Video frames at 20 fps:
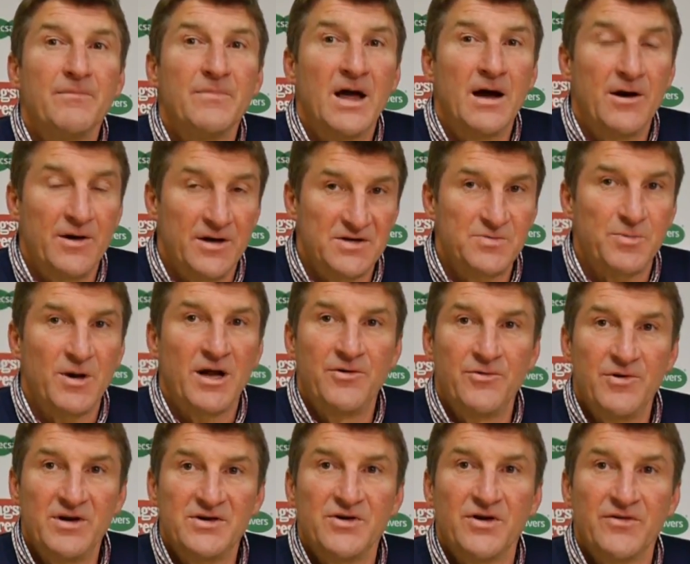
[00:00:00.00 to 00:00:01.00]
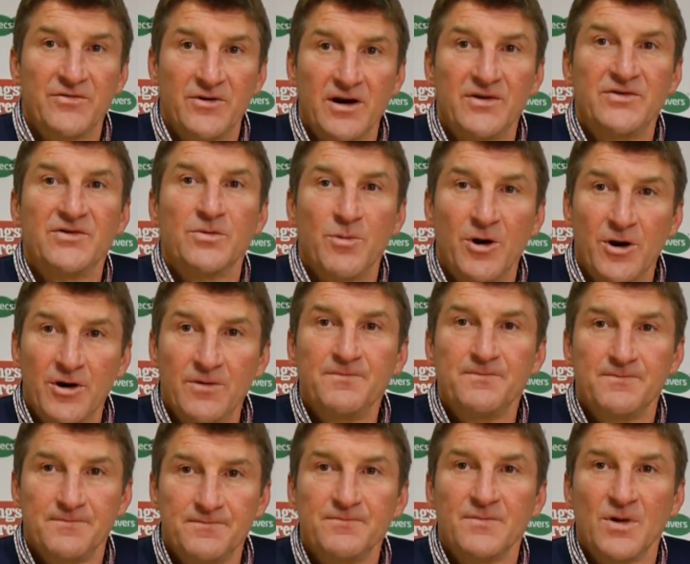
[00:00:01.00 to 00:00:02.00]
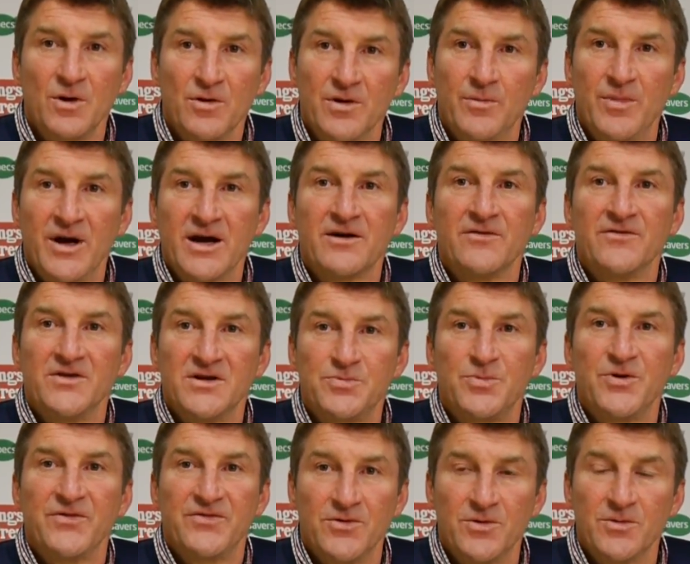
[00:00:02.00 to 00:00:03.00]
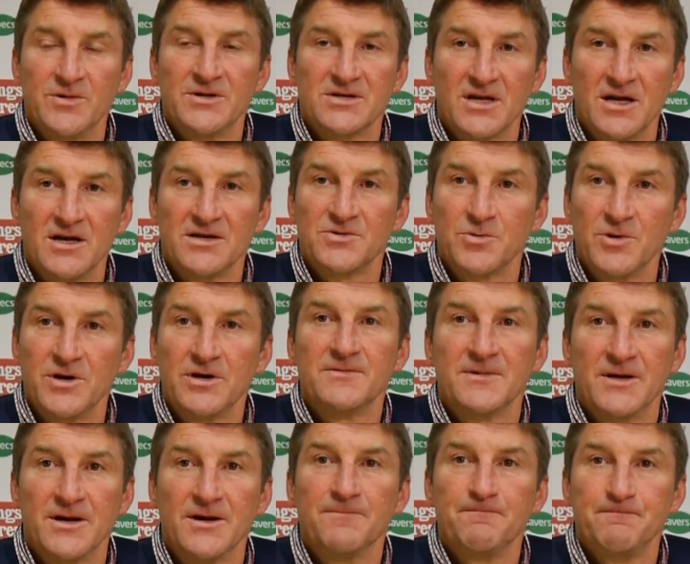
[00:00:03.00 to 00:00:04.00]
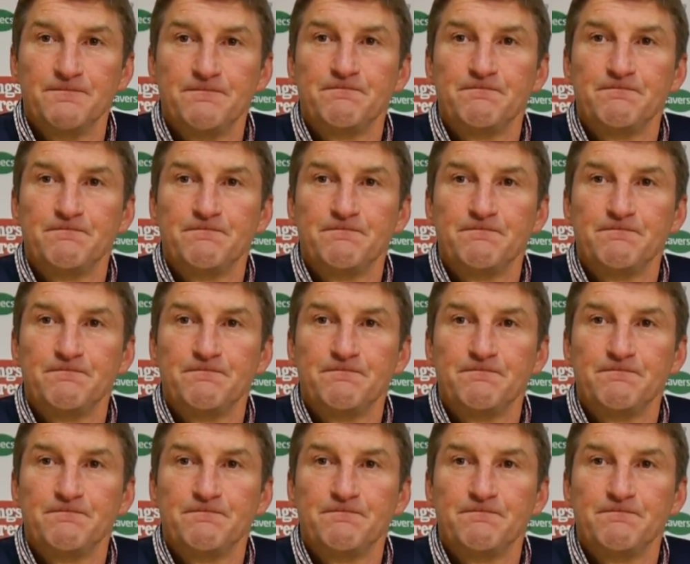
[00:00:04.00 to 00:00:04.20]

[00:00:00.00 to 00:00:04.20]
No, he's playing reserve grade tomorrow on the back of his performance last week. Yep.